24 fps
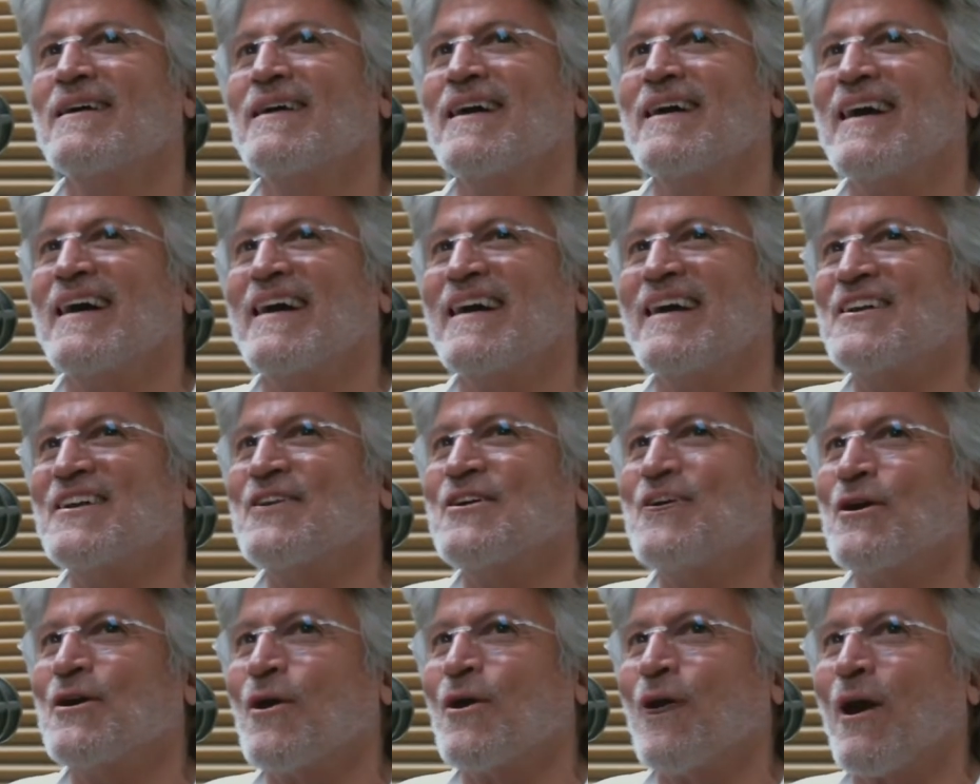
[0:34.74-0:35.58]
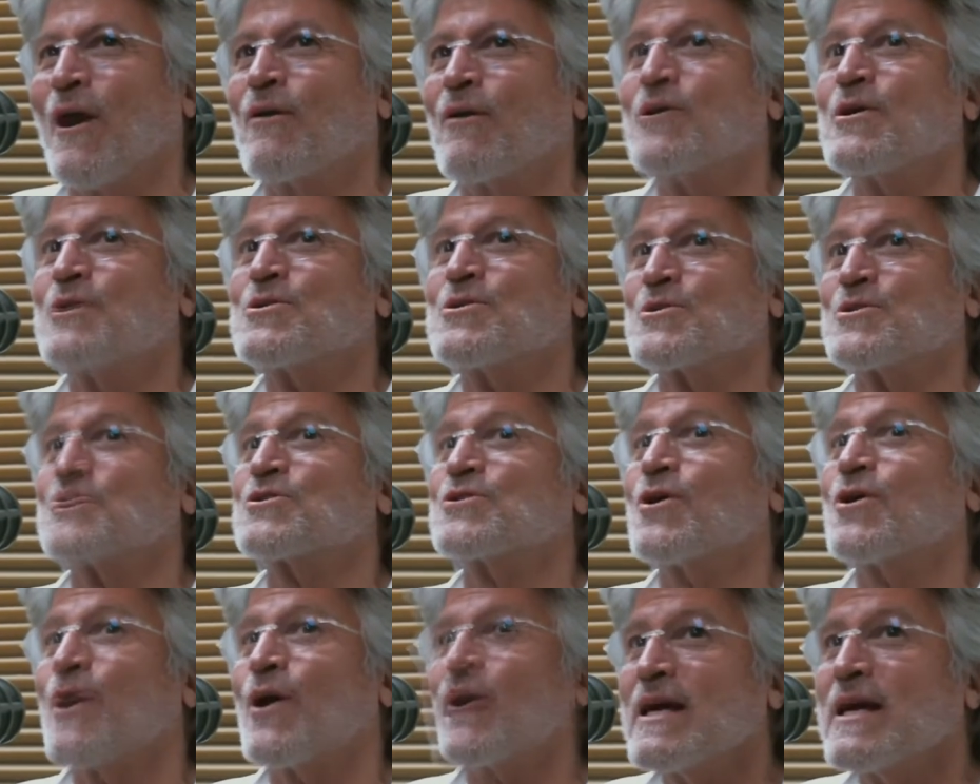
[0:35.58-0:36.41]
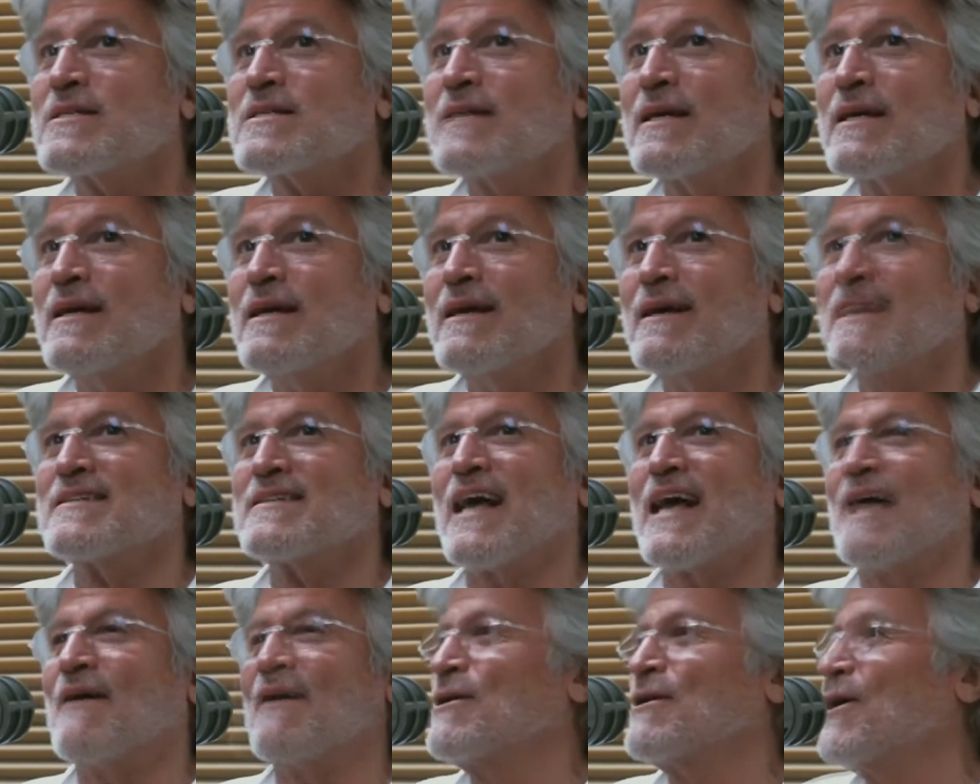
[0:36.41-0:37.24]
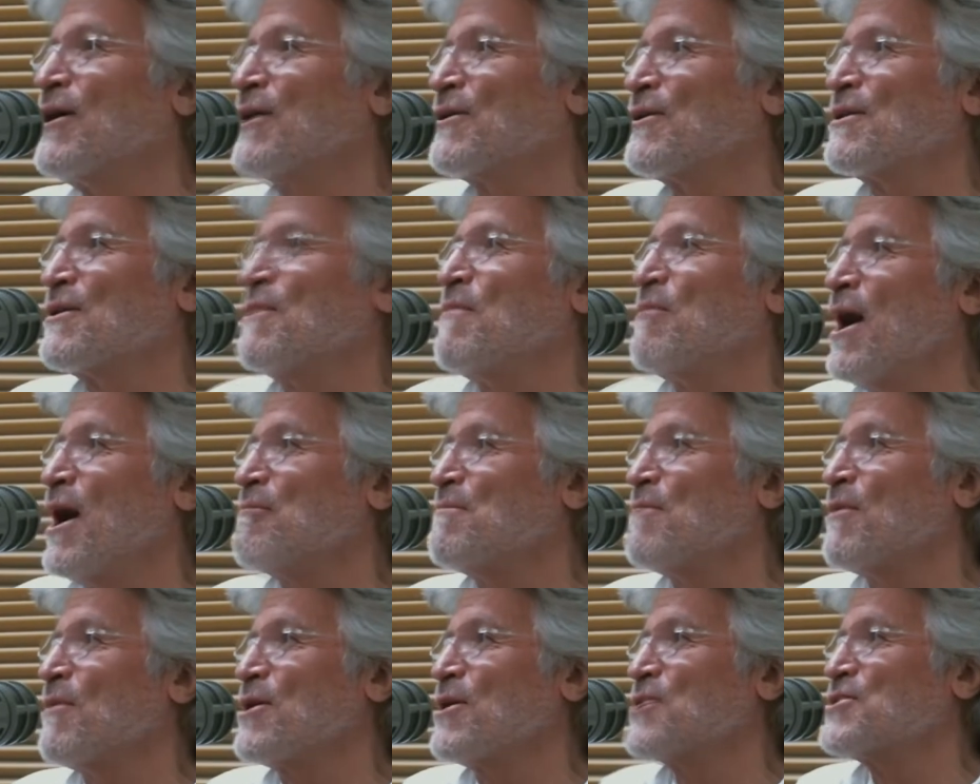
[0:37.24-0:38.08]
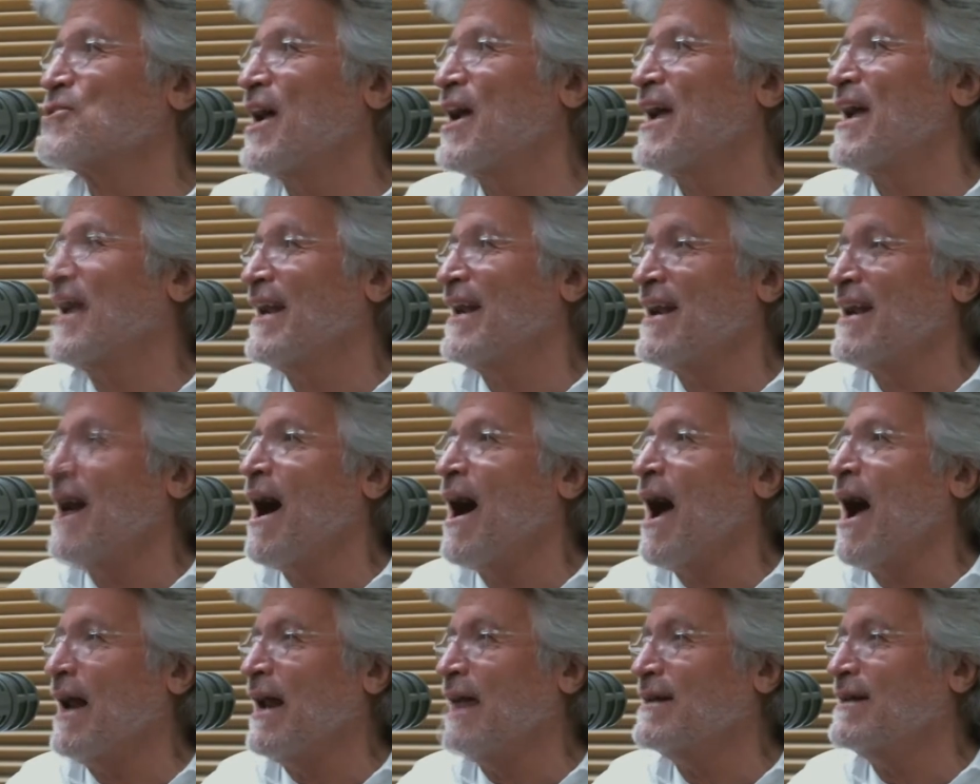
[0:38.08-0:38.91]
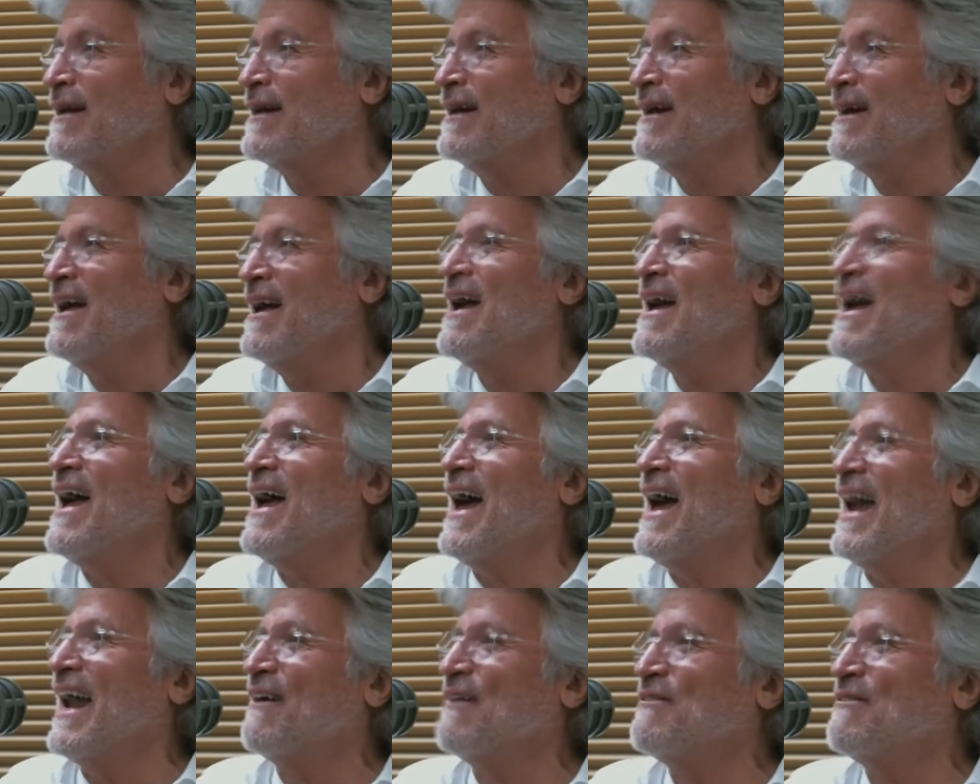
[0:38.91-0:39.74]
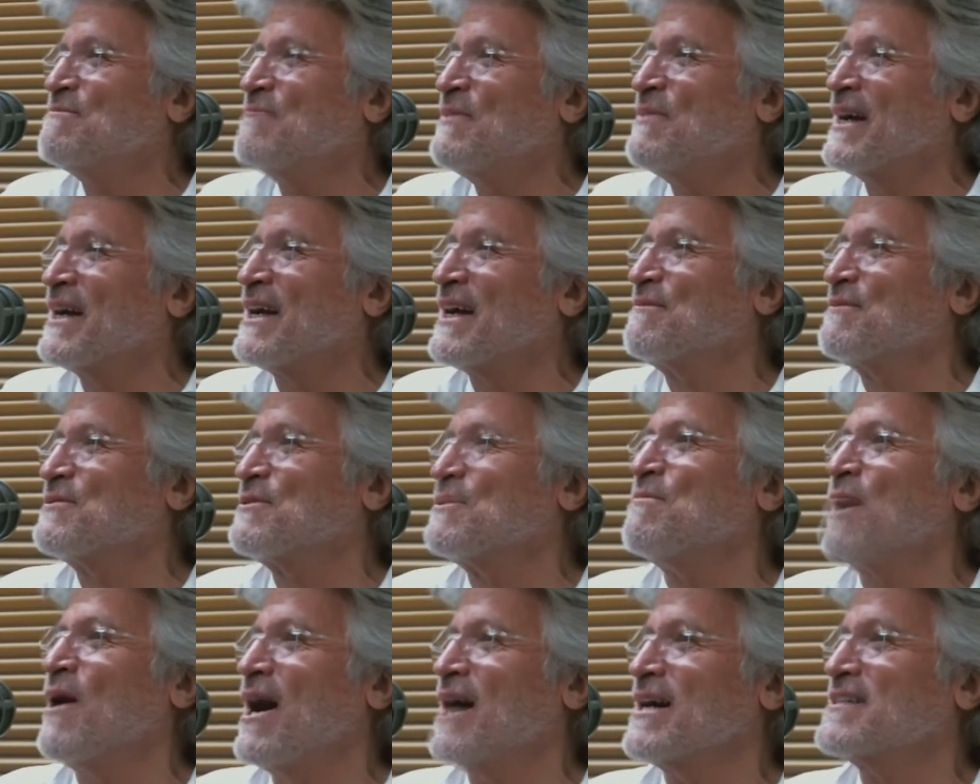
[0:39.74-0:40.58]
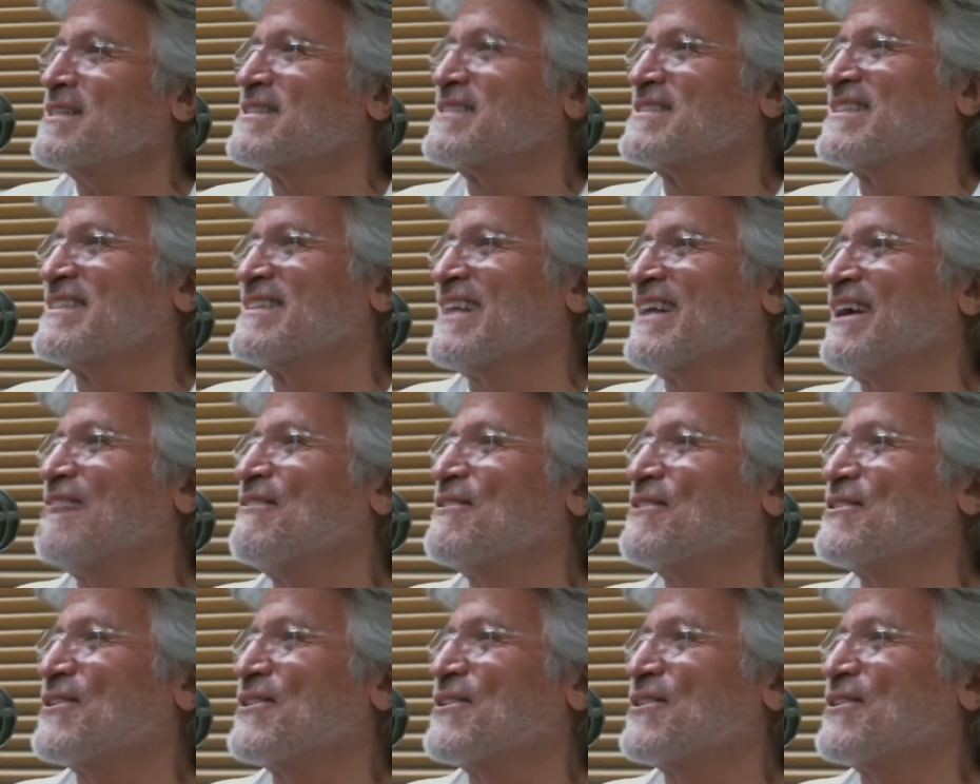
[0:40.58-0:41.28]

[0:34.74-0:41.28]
in New York, which was crazy because I would go to the Bon yeah. Marché at night and I would pick up the boxes that they would